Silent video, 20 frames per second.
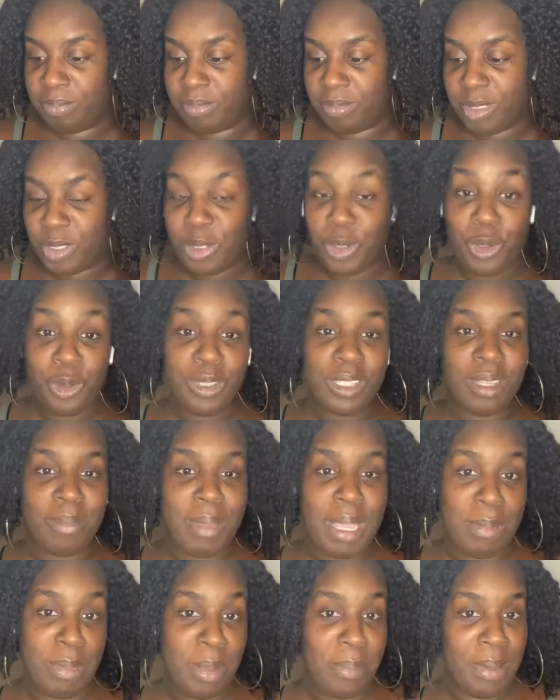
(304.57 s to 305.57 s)
so those are
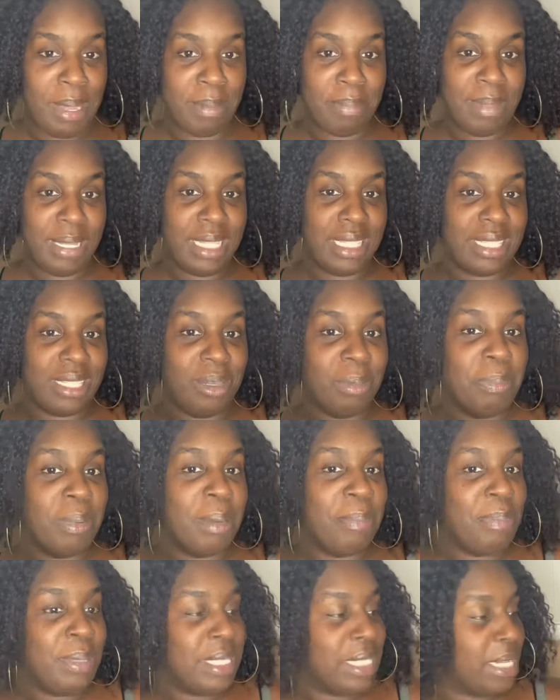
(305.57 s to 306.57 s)
baby puppies. They're
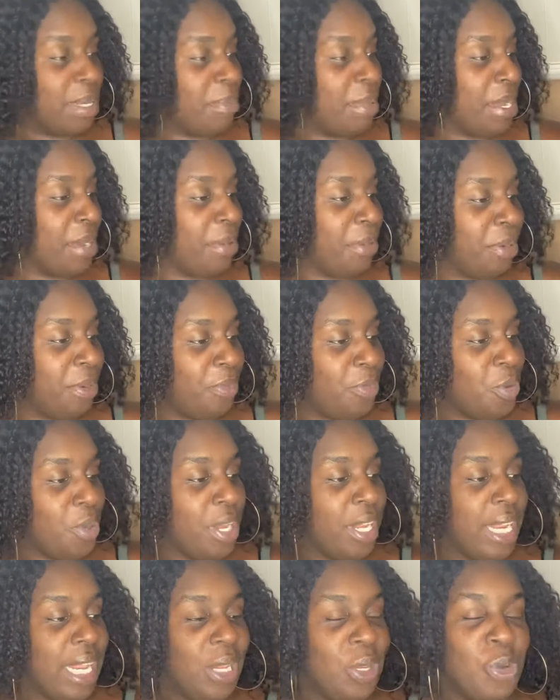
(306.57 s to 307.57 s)
puppies in the background. If you
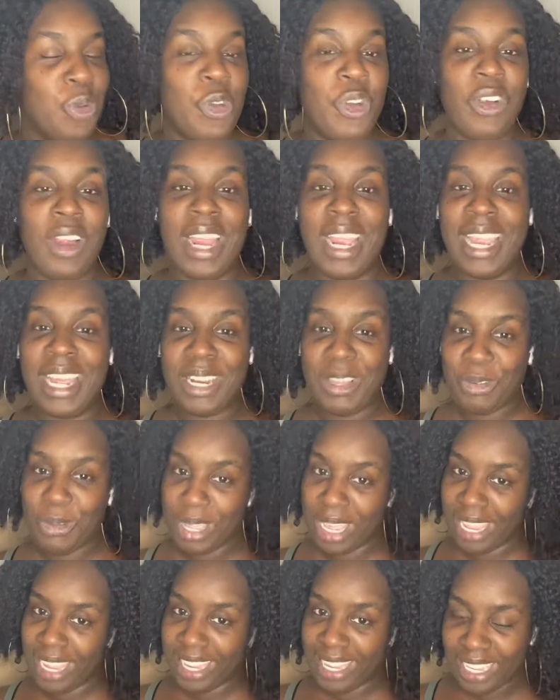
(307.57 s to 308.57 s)
hear that little crying,
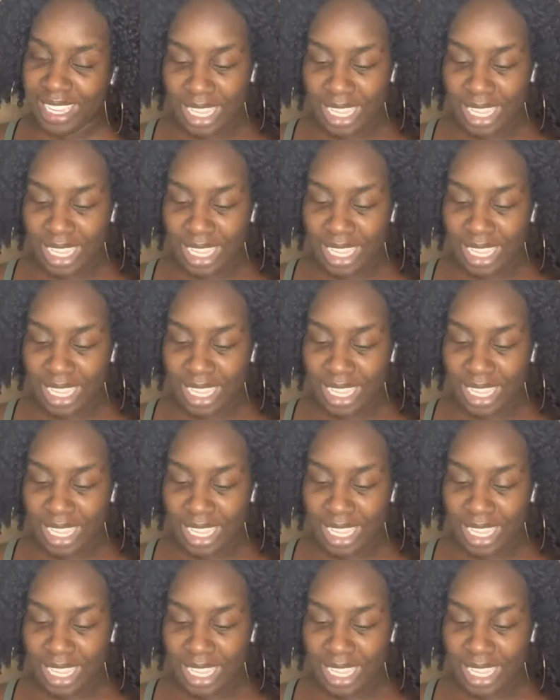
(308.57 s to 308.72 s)
okay?